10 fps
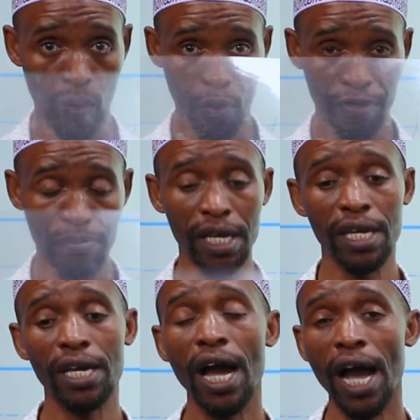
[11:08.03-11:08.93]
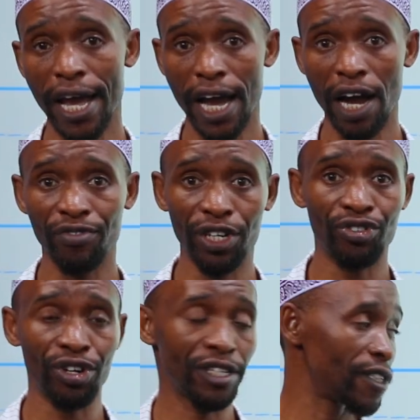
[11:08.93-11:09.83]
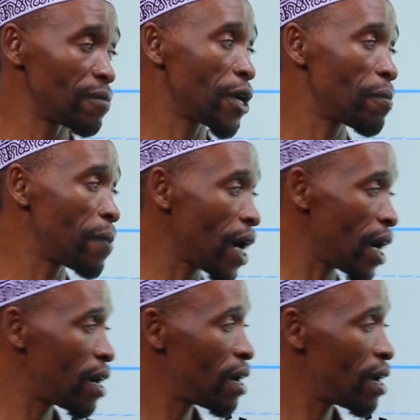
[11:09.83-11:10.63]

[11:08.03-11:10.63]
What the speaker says: With me here, I have the tracing paper,